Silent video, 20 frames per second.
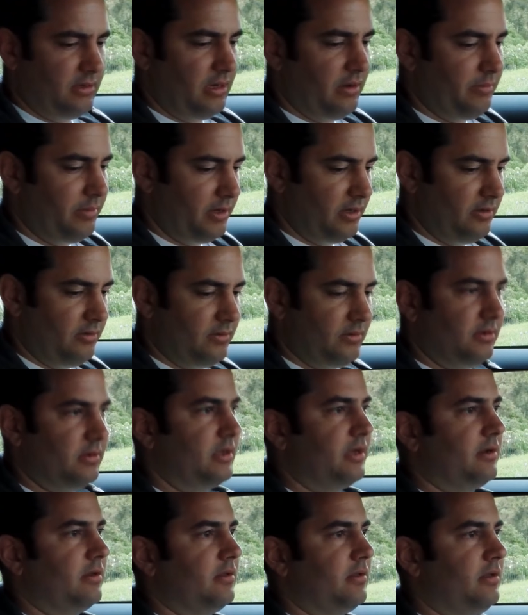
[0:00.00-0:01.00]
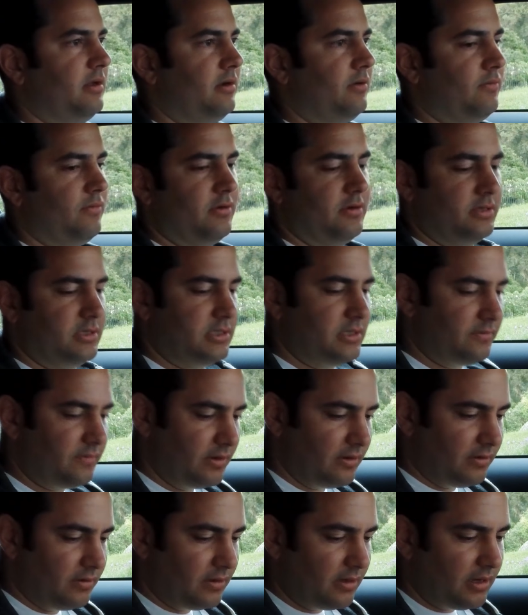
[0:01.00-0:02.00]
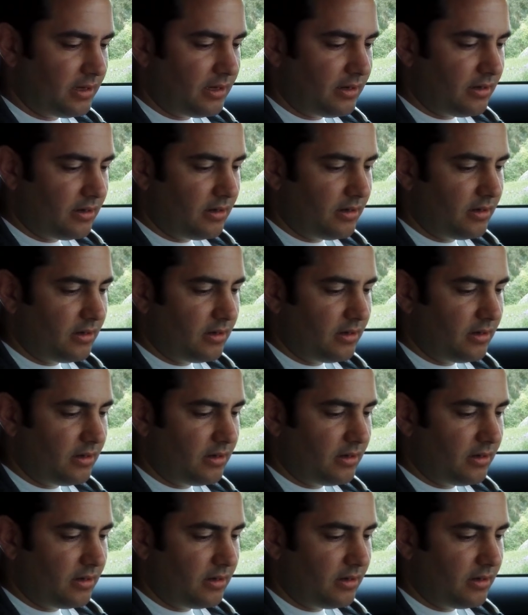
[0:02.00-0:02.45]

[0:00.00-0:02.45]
I bet you it'll get a lot worse if I do that.